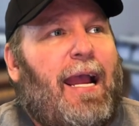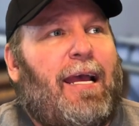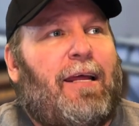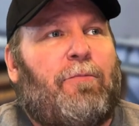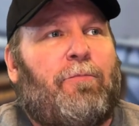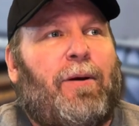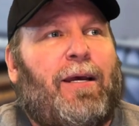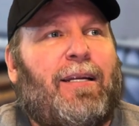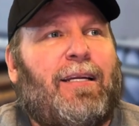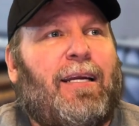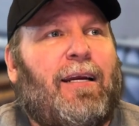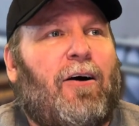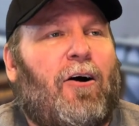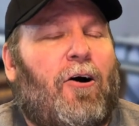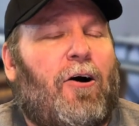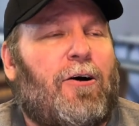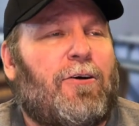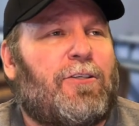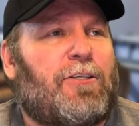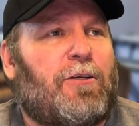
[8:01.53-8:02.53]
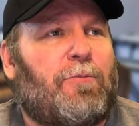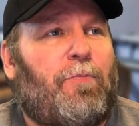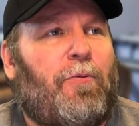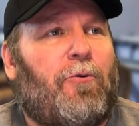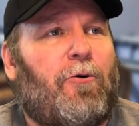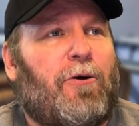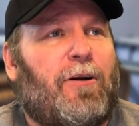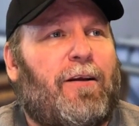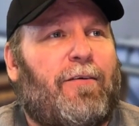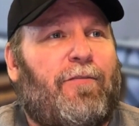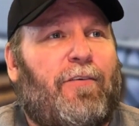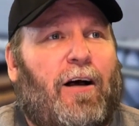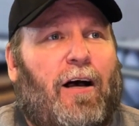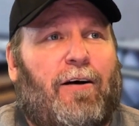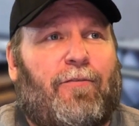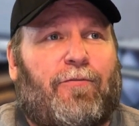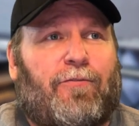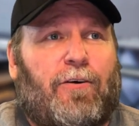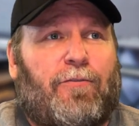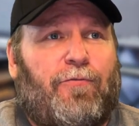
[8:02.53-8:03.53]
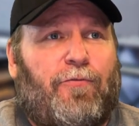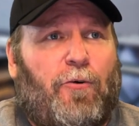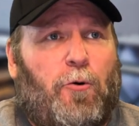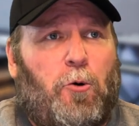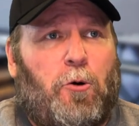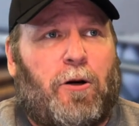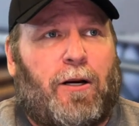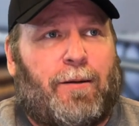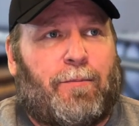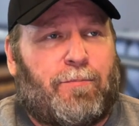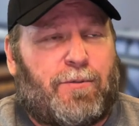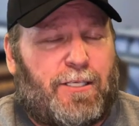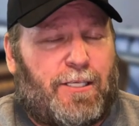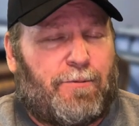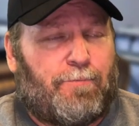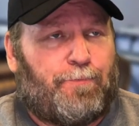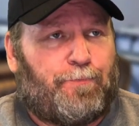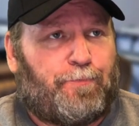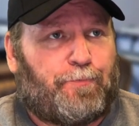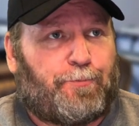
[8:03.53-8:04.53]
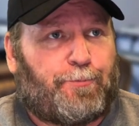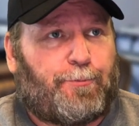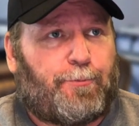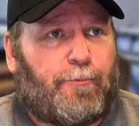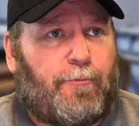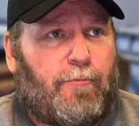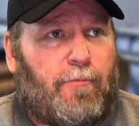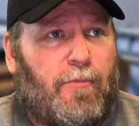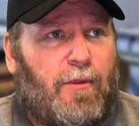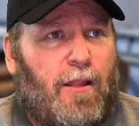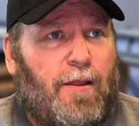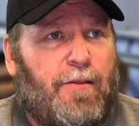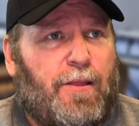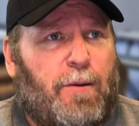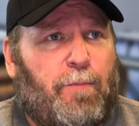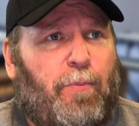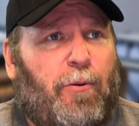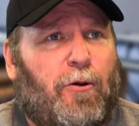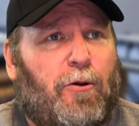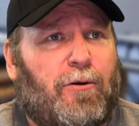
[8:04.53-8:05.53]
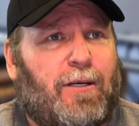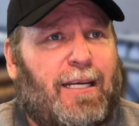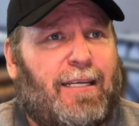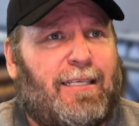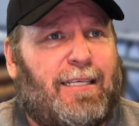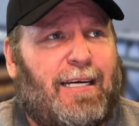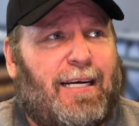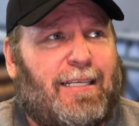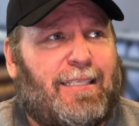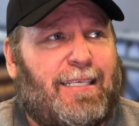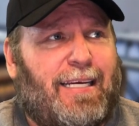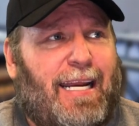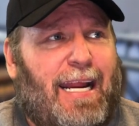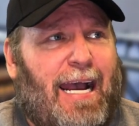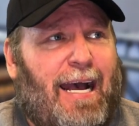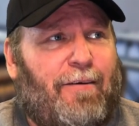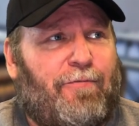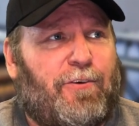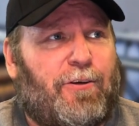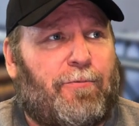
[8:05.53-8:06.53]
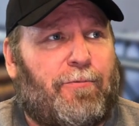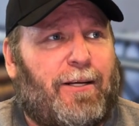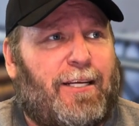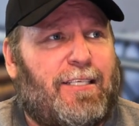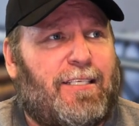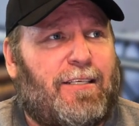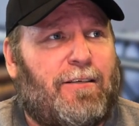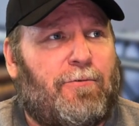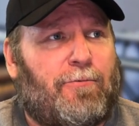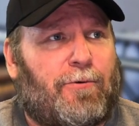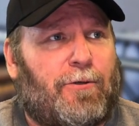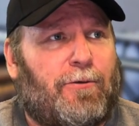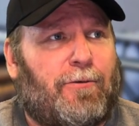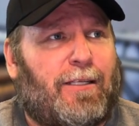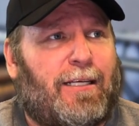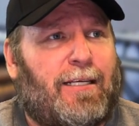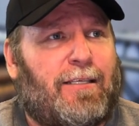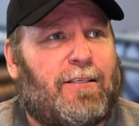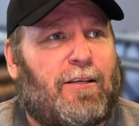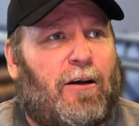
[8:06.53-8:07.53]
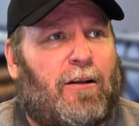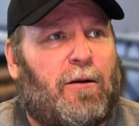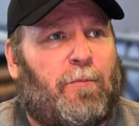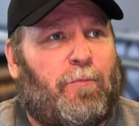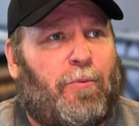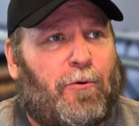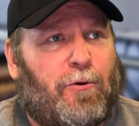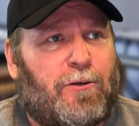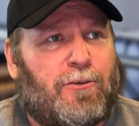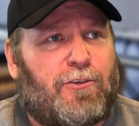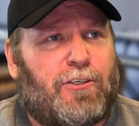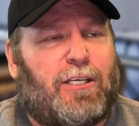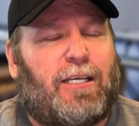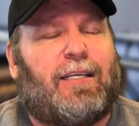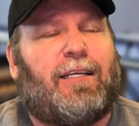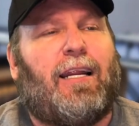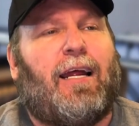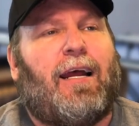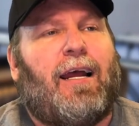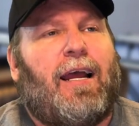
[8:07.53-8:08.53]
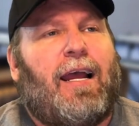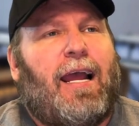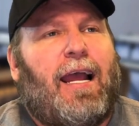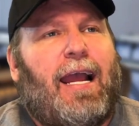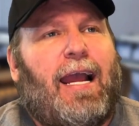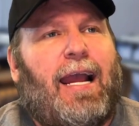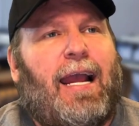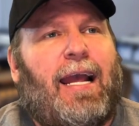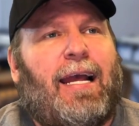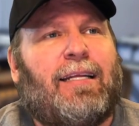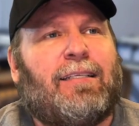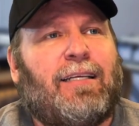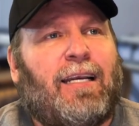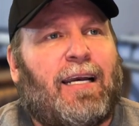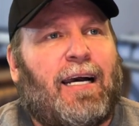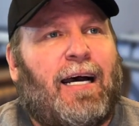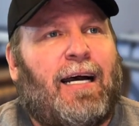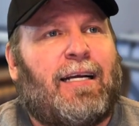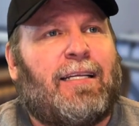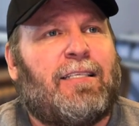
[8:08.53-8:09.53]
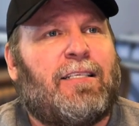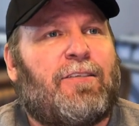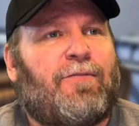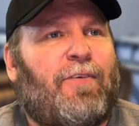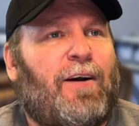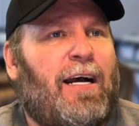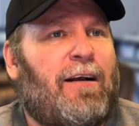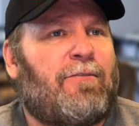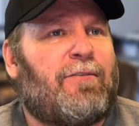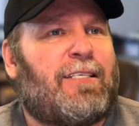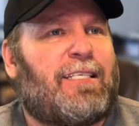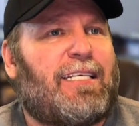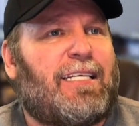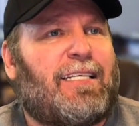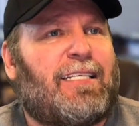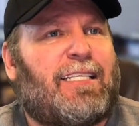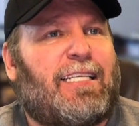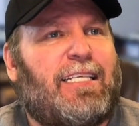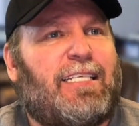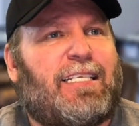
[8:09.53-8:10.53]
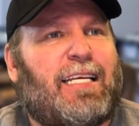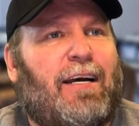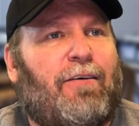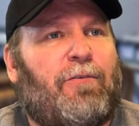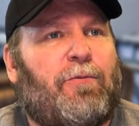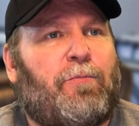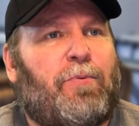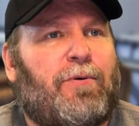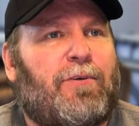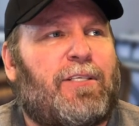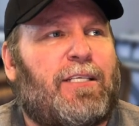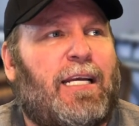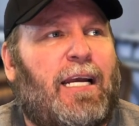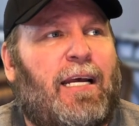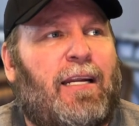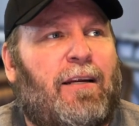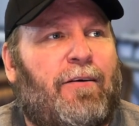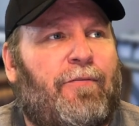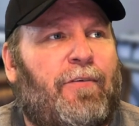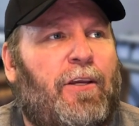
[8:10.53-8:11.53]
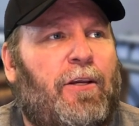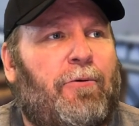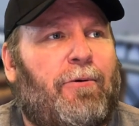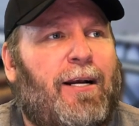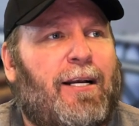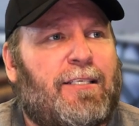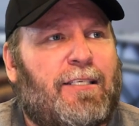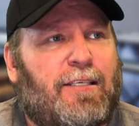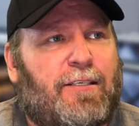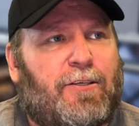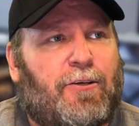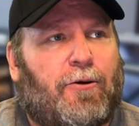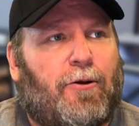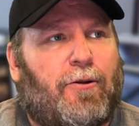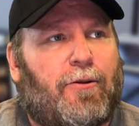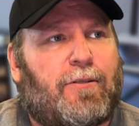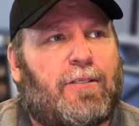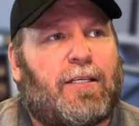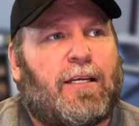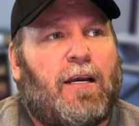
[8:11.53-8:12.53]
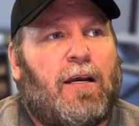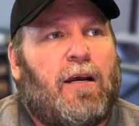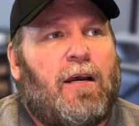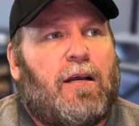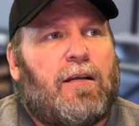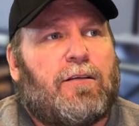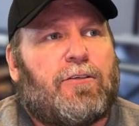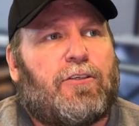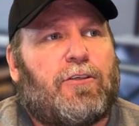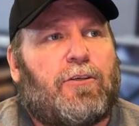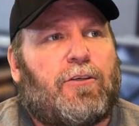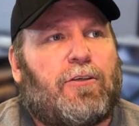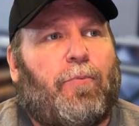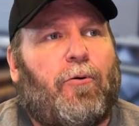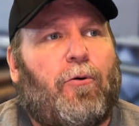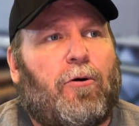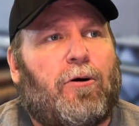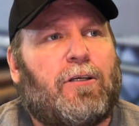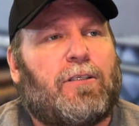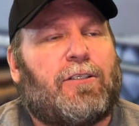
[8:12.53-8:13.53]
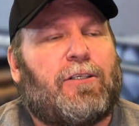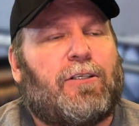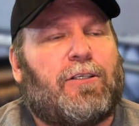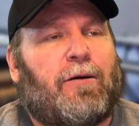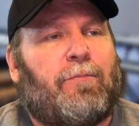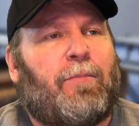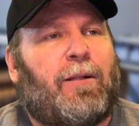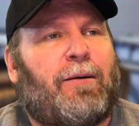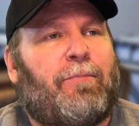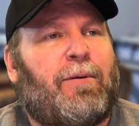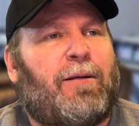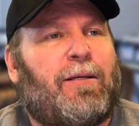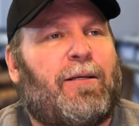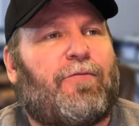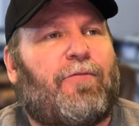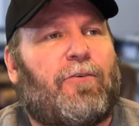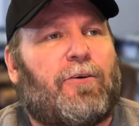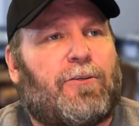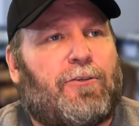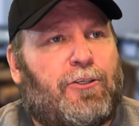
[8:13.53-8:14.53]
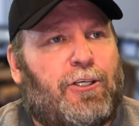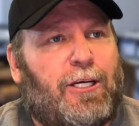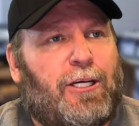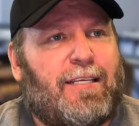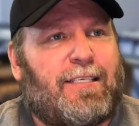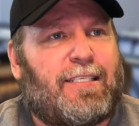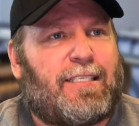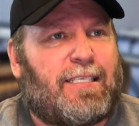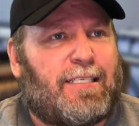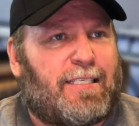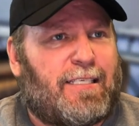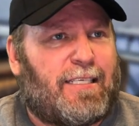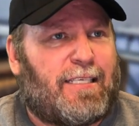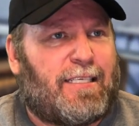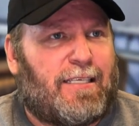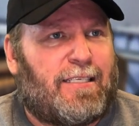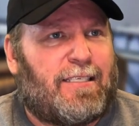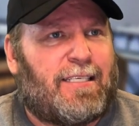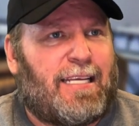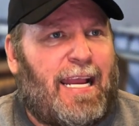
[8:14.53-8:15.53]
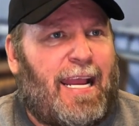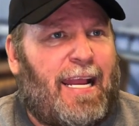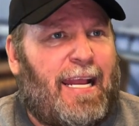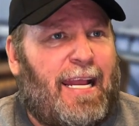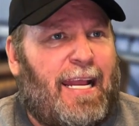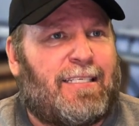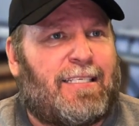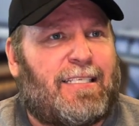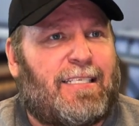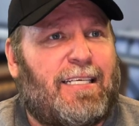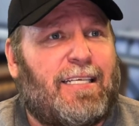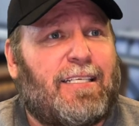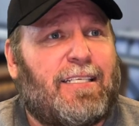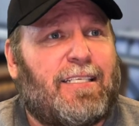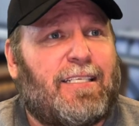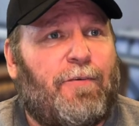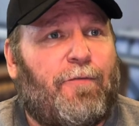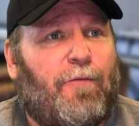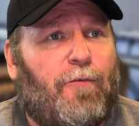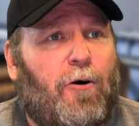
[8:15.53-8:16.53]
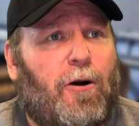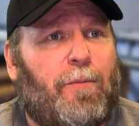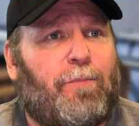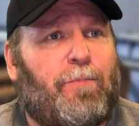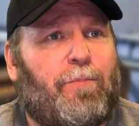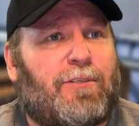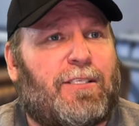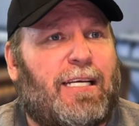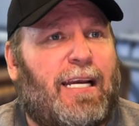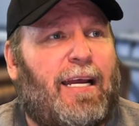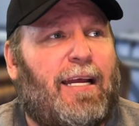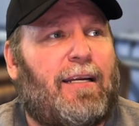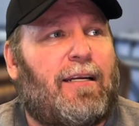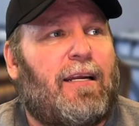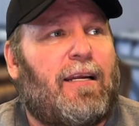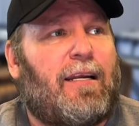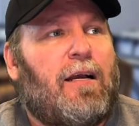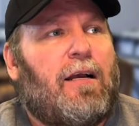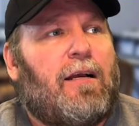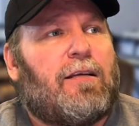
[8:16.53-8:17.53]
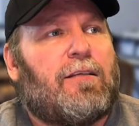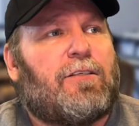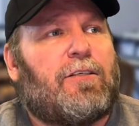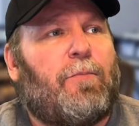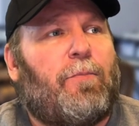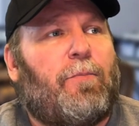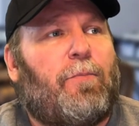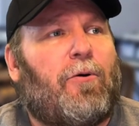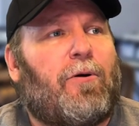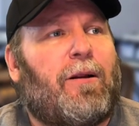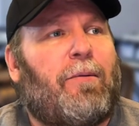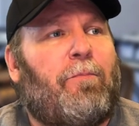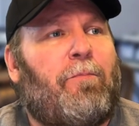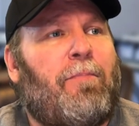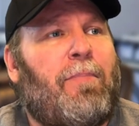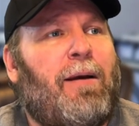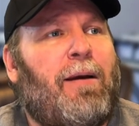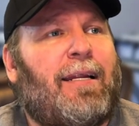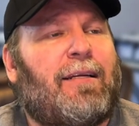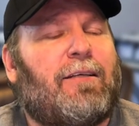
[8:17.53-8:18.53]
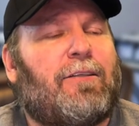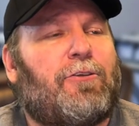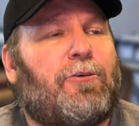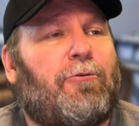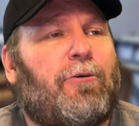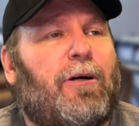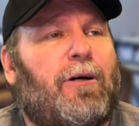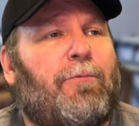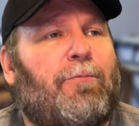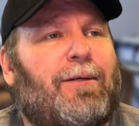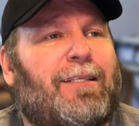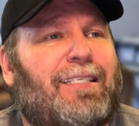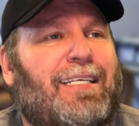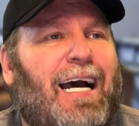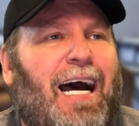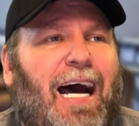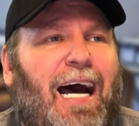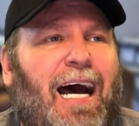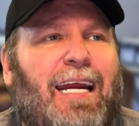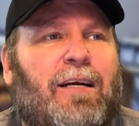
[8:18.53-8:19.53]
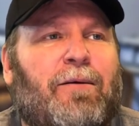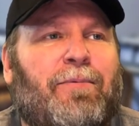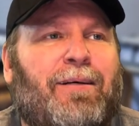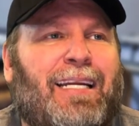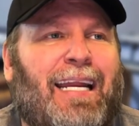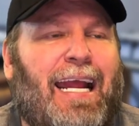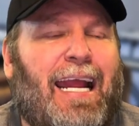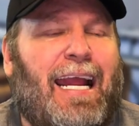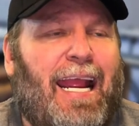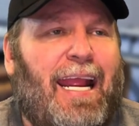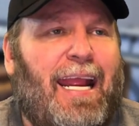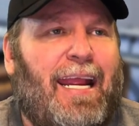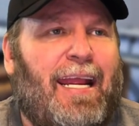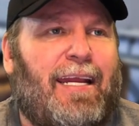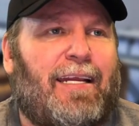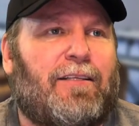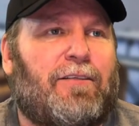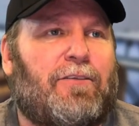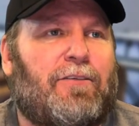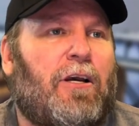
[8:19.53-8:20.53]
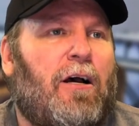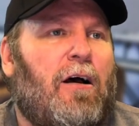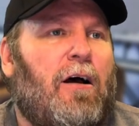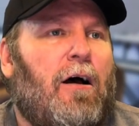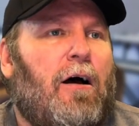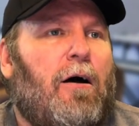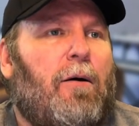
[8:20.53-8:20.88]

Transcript: And many are supportive of reforms. The poll conducted after recent rulings on abortion and guns found 67% of U.S. adults support term limits for justices, and 64% support a mandatory retirement age.